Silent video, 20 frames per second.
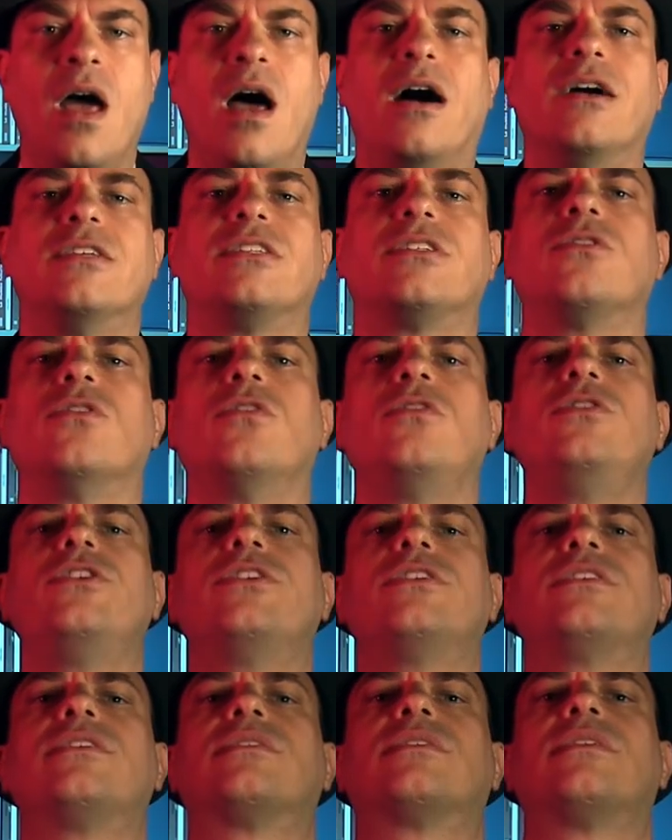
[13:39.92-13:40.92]
A
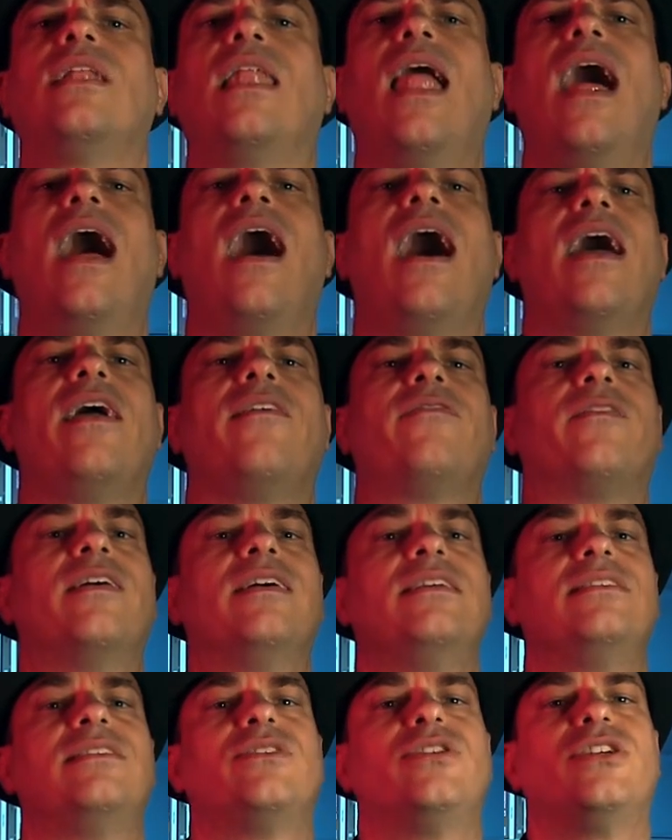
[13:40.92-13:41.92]
soldier's life
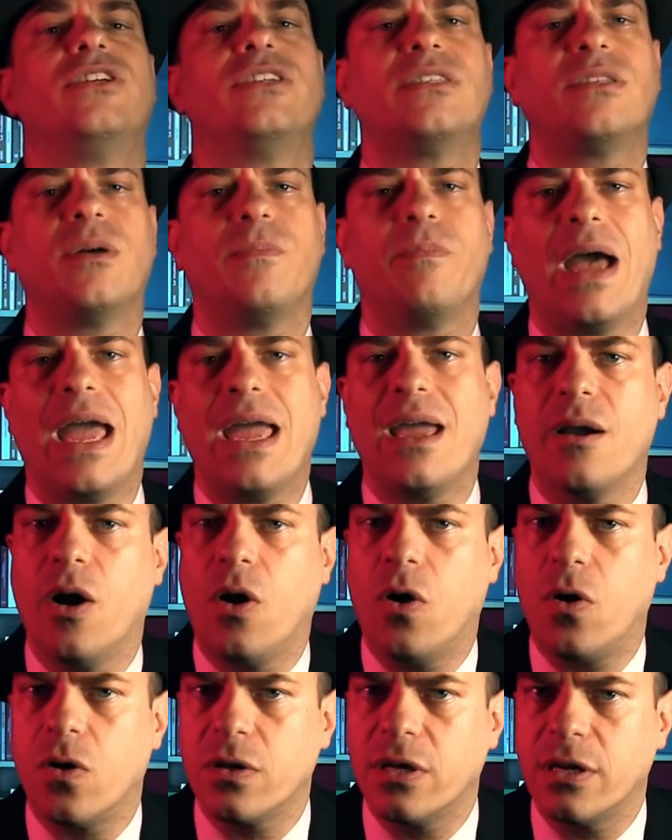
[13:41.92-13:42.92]
is just obeying
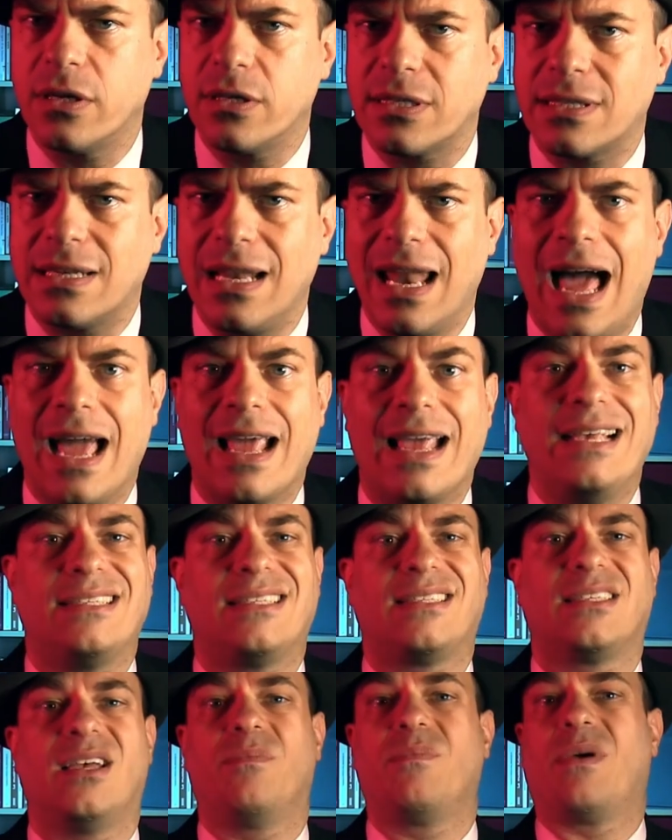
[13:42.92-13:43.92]
orders like he's
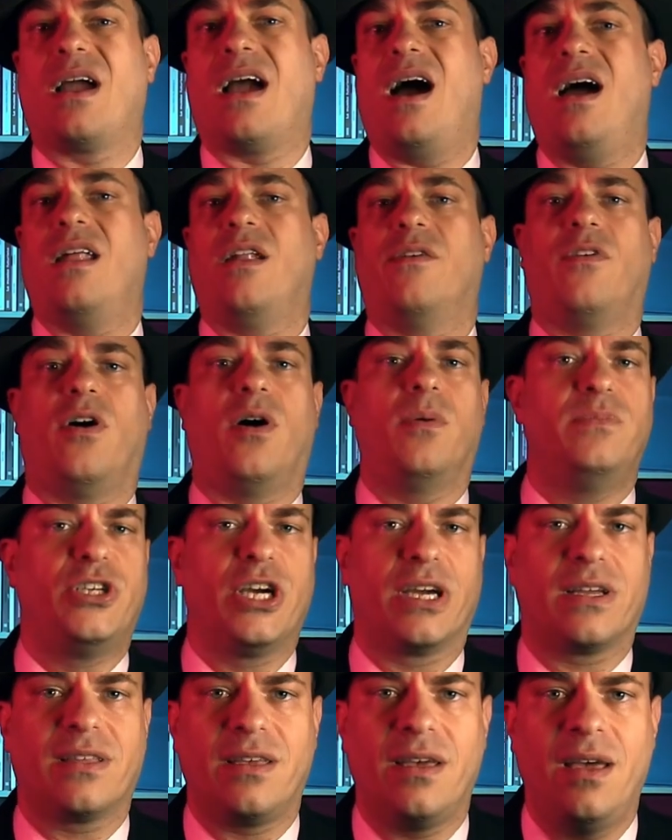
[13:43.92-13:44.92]
some kind of
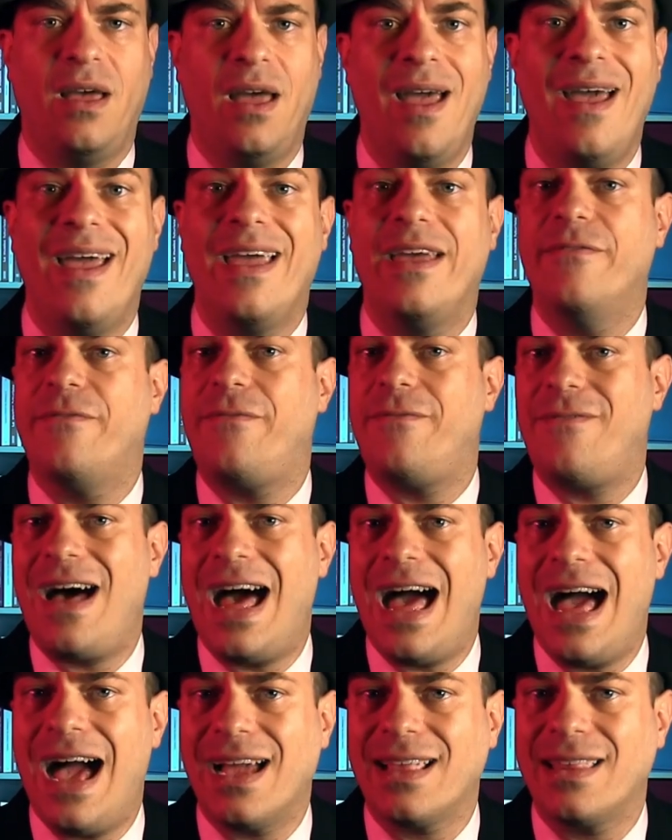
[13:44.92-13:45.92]
object. In
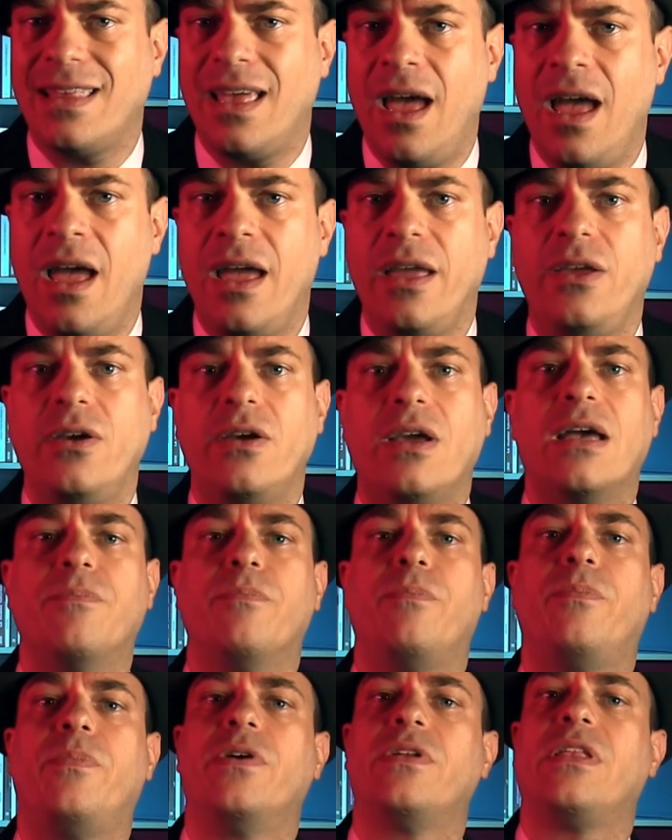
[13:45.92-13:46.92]
fact, you
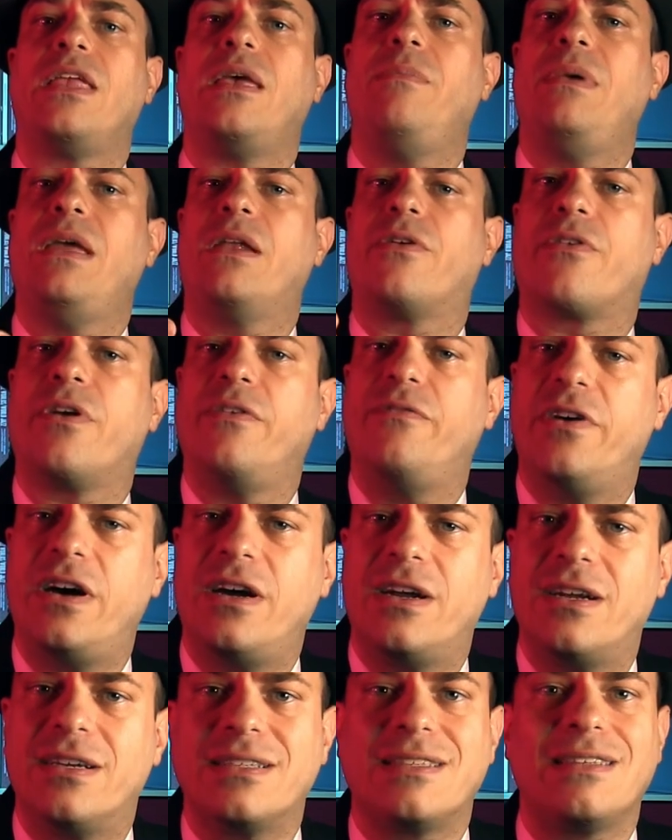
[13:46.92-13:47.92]
can put him in
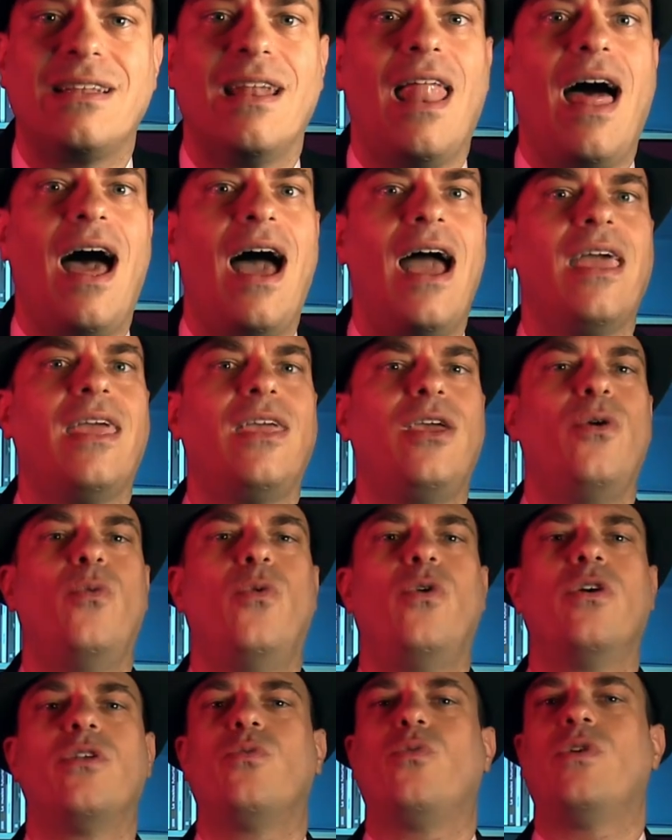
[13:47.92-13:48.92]
reverse like you
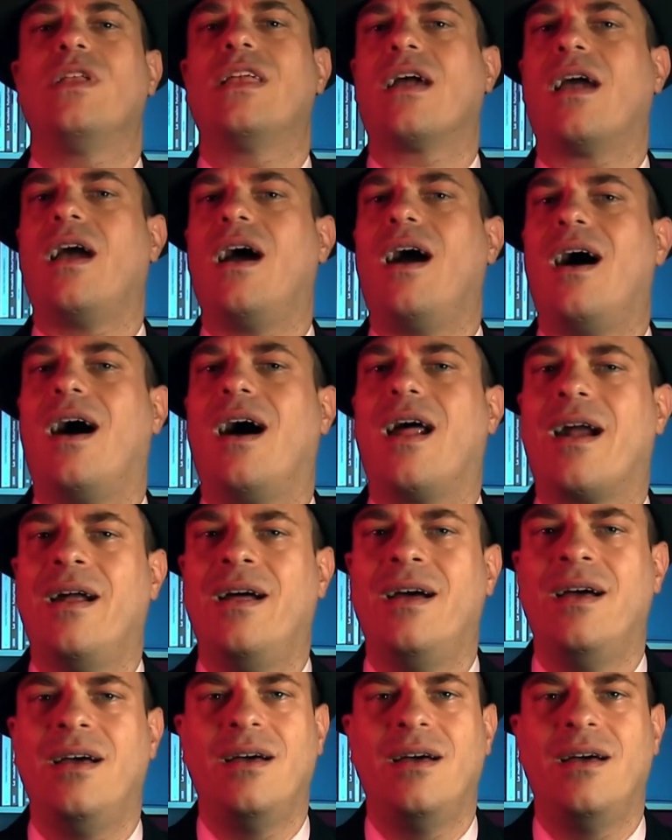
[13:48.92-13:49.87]
would with a car.